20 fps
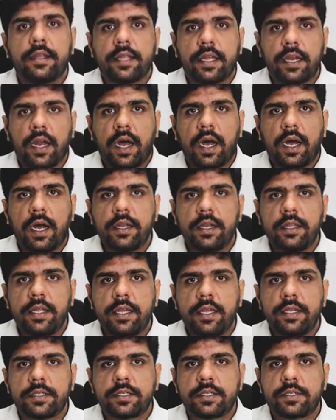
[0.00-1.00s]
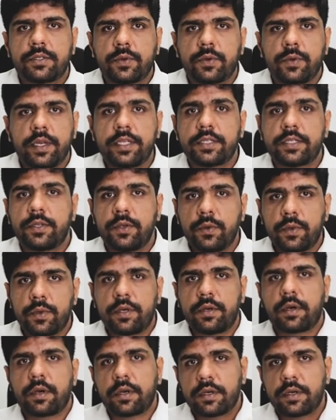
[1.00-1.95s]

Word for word: there are these stories you would